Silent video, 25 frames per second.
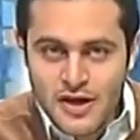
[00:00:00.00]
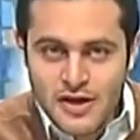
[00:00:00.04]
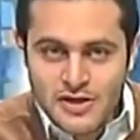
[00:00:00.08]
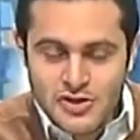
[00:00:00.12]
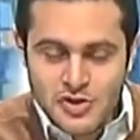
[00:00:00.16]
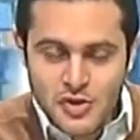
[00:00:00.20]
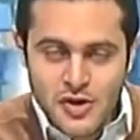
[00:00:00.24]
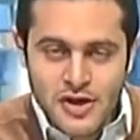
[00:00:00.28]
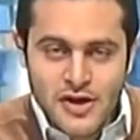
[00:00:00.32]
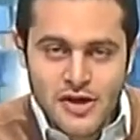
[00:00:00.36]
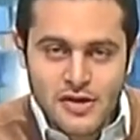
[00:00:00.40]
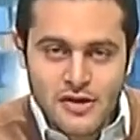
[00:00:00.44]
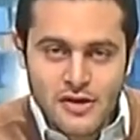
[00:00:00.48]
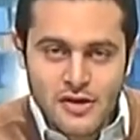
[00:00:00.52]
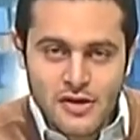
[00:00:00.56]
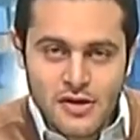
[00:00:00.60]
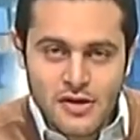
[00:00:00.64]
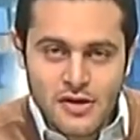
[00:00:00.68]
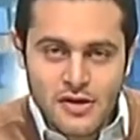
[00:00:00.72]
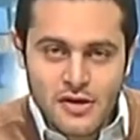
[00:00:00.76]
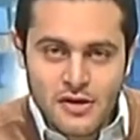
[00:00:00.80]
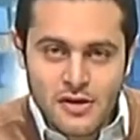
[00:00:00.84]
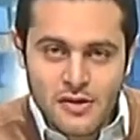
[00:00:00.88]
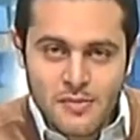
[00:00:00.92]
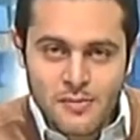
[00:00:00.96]
to
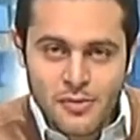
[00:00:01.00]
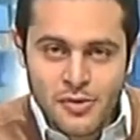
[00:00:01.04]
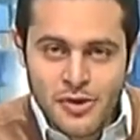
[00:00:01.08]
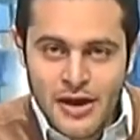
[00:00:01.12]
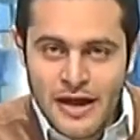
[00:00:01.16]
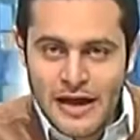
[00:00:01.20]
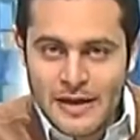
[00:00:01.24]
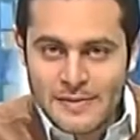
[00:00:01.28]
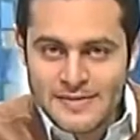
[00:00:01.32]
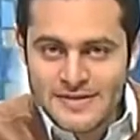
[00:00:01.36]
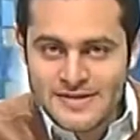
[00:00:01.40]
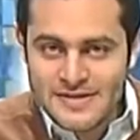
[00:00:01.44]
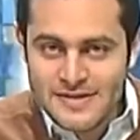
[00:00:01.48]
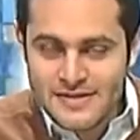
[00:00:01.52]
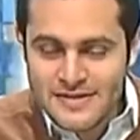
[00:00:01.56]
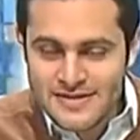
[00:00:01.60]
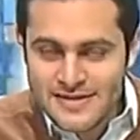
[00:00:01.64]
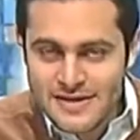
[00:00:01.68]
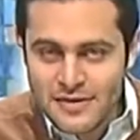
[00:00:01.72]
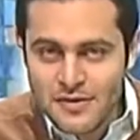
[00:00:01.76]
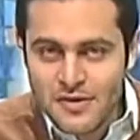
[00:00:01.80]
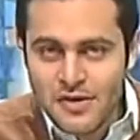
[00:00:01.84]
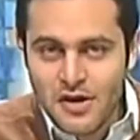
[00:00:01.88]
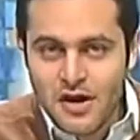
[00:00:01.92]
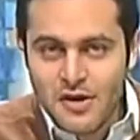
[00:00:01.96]
hear perhaps that the
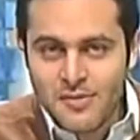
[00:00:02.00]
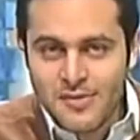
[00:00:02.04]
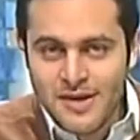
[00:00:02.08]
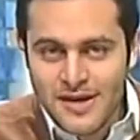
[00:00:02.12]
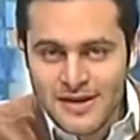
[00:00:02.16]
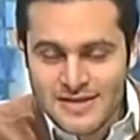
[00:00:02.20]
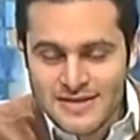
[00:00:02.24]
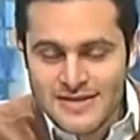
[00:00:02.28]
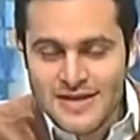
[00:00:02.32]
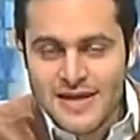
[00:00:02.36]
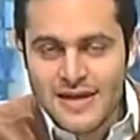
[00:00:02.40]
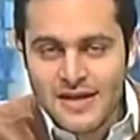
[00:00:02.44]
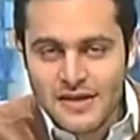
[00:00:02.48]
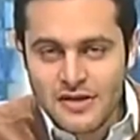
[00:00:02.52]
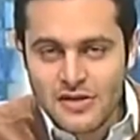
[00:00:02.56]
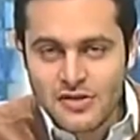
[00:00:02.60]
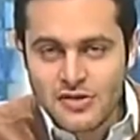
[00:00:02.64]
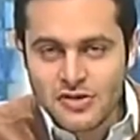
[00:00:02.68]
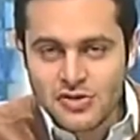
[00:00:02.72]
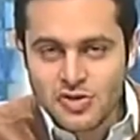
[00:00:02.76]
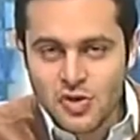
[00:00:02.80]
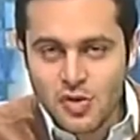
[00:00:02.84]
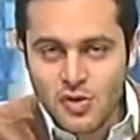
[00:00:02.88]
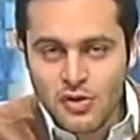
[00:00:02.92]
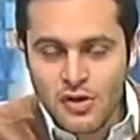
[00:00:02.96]
Syrian army has taken
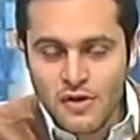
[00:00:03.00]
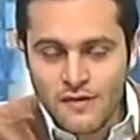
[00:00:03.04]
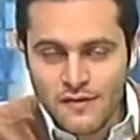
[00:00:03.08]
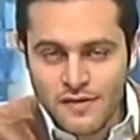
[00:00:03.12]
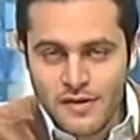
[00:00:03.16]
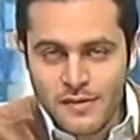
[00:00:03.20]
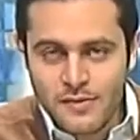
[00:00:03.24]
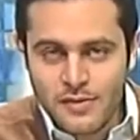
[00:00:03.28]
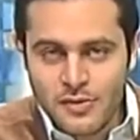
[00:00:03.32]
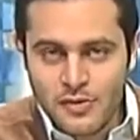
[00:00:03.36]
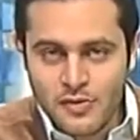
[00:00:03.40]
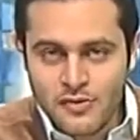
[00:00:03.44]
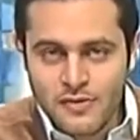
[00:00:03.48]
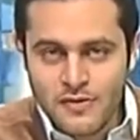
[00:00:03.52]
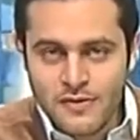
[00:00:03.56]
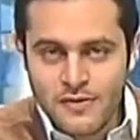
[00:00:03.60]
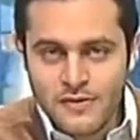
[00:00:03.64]
control of Yabroud.